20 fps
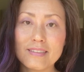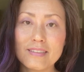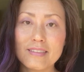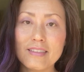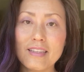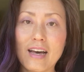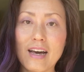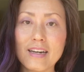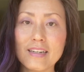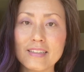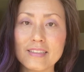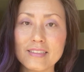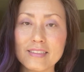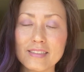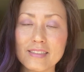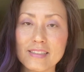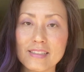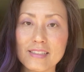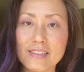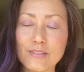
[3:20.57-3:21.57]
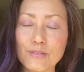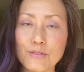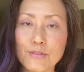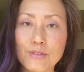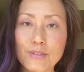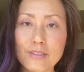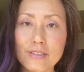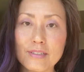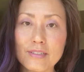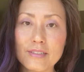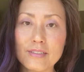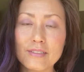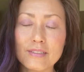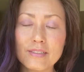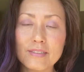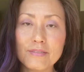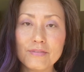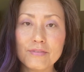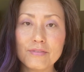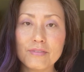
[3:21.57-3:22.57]
lines or
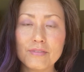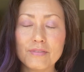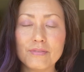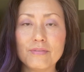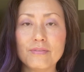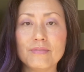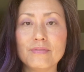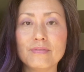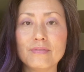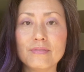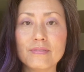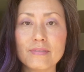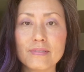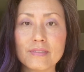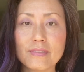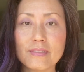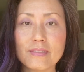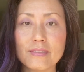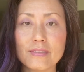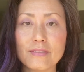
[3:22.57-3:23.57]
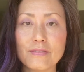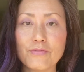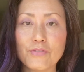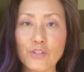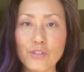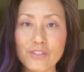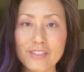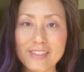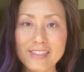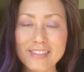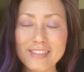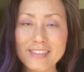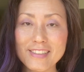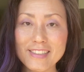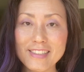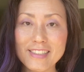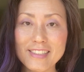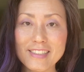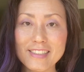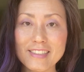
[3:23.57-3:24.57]

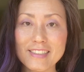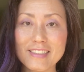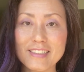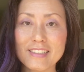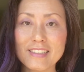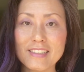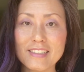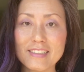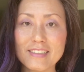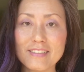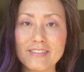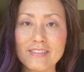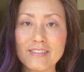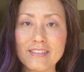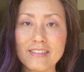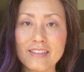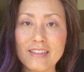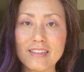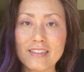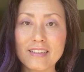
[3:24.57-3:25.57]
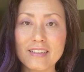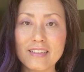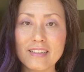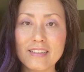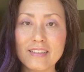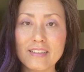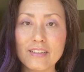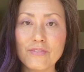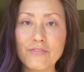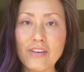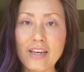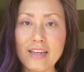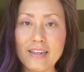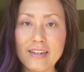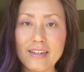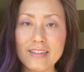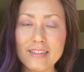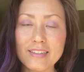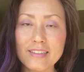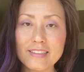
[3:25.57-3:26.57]
verses in the
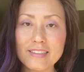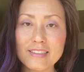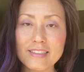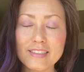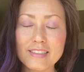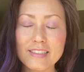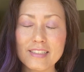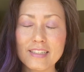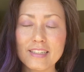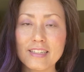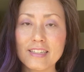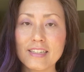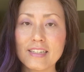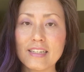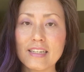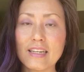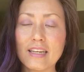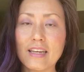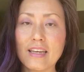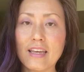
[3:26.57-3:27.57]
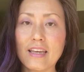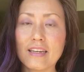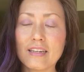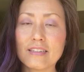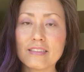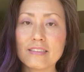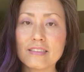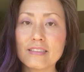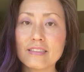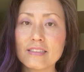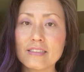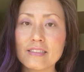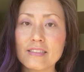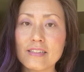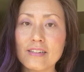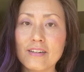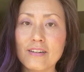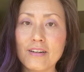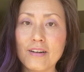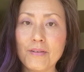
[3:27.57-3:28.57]
VEDAS, and
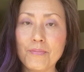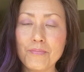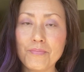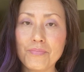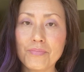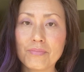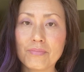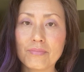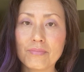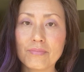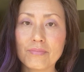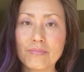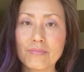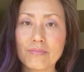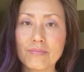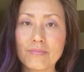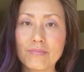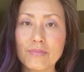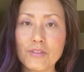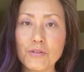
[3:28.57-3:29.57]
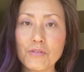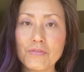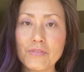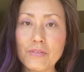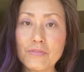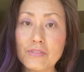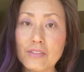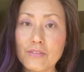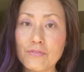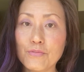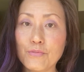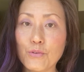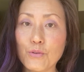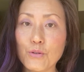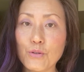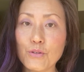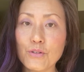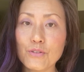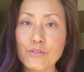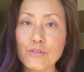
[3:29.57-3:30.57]
there are
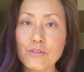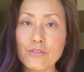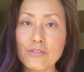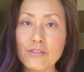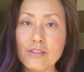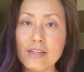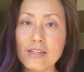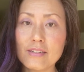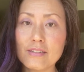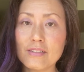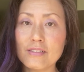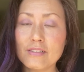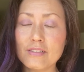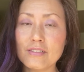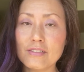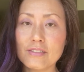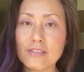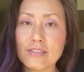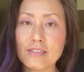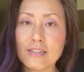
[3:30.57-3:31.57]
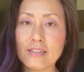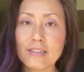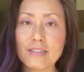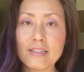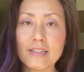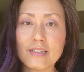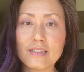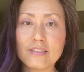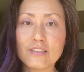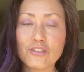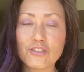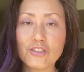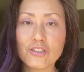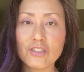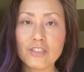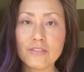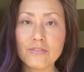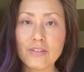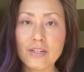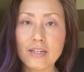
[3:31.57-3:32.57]
54 letters dedicated to
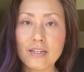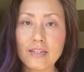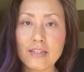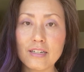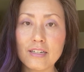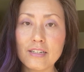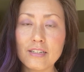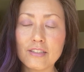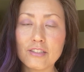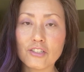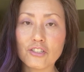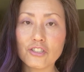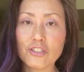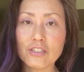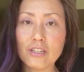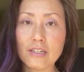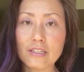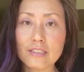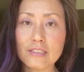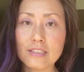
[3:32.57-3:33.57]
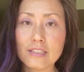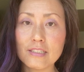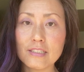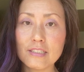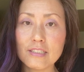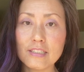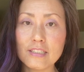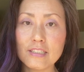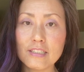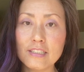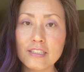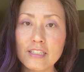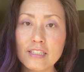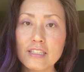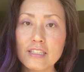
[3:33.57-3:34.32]
Shiva and the SHAKTI,